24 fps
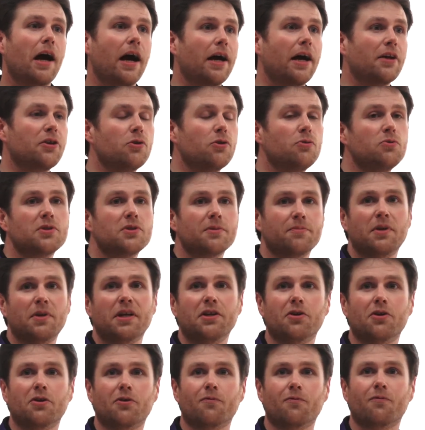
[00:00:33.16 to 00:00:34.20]
use them in
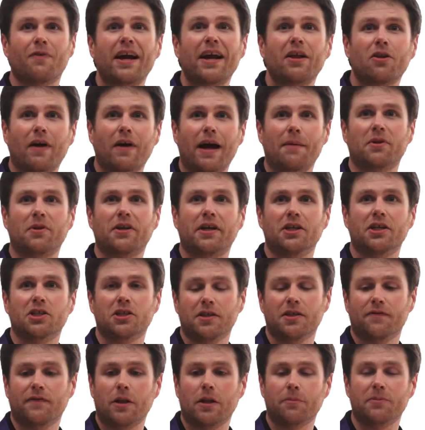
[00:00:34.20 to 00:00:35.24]
your regular application
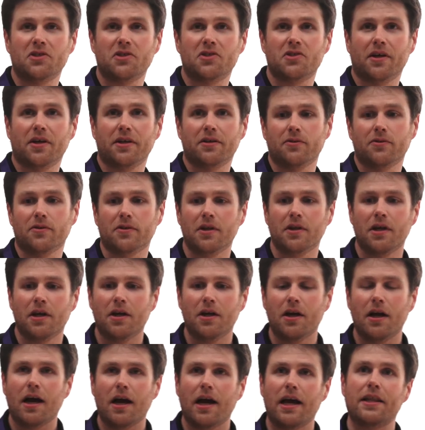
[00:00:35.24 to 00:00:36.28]
development cycle.
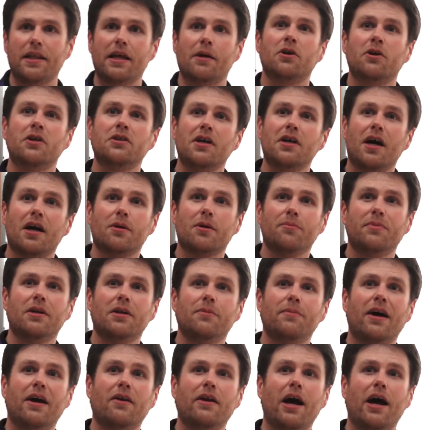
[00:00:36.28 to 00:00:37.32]
And then I'm going to talk a bit
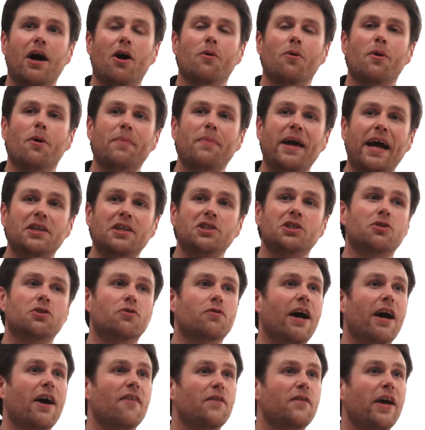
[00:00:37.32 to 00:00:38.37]
about how Apache
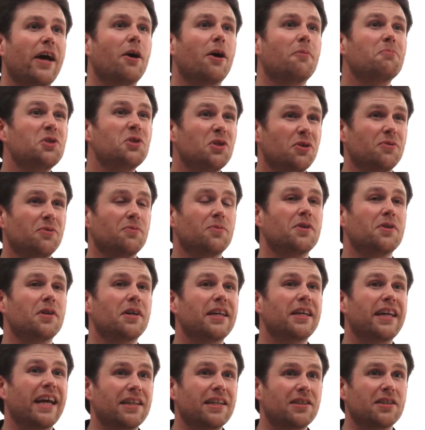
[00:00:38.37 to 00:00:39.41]
Karaf helps you
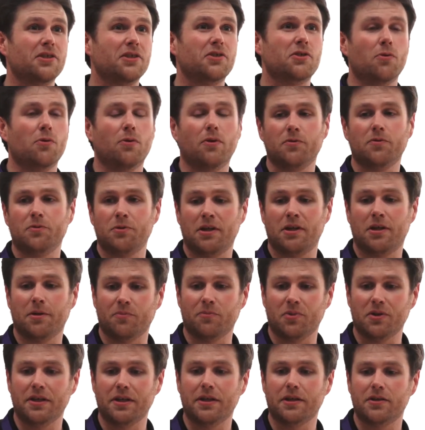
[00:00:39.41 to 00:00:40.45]
get this goal
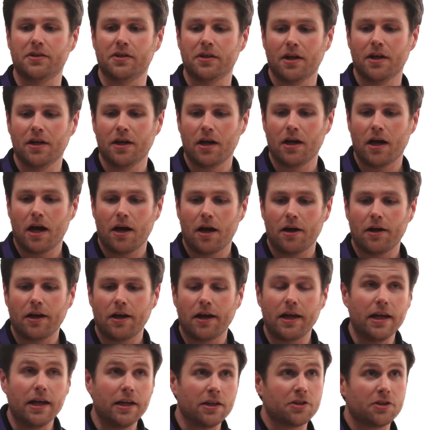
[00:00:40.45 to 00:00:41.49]
completed.
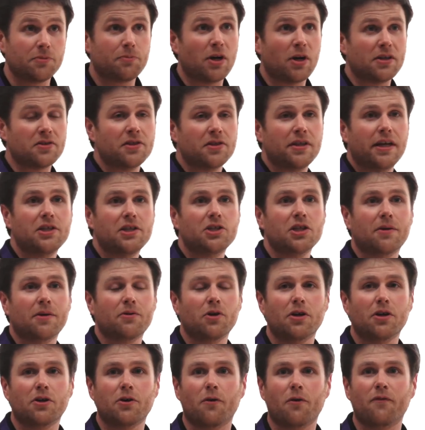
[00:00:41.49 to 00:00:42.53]
In the presentation, I'm
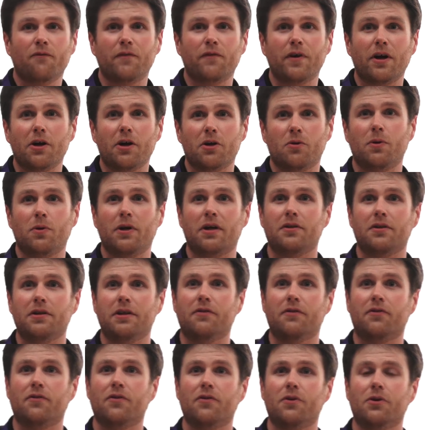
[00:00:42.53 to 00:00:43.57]
going to go very quickly
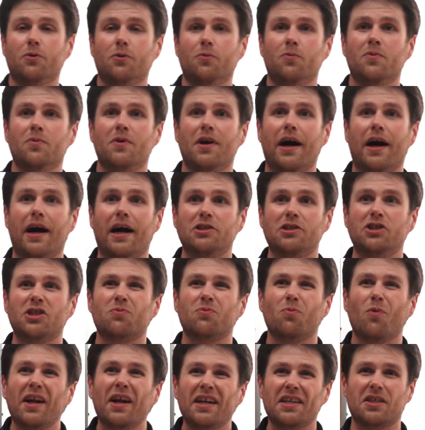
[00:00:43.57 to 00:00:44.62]
through just
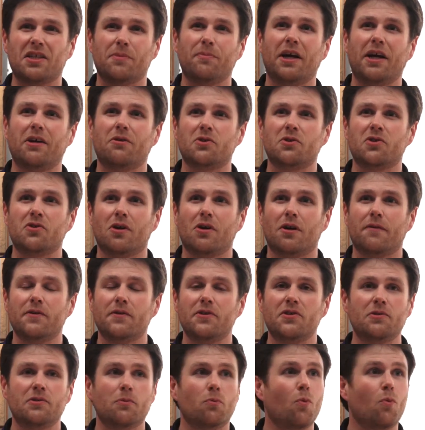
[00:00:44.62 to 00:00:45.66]
what is a
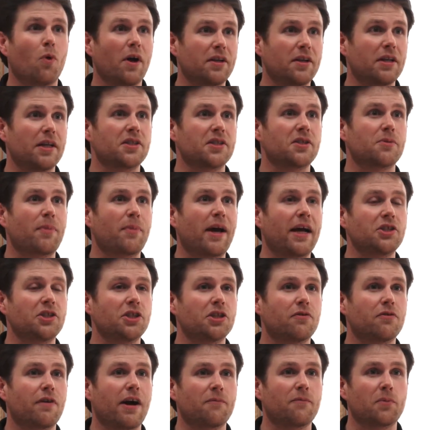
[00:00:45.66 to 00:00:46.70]
microservice, what does Apache
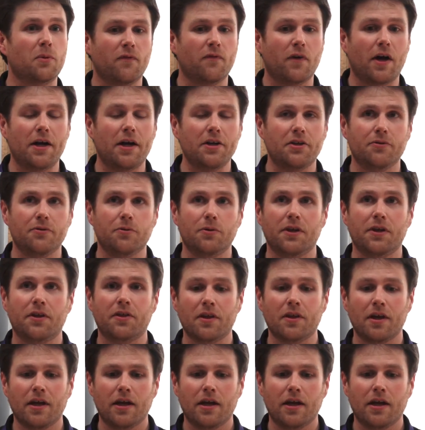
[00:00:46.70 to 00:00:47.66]
Karaf provide you with,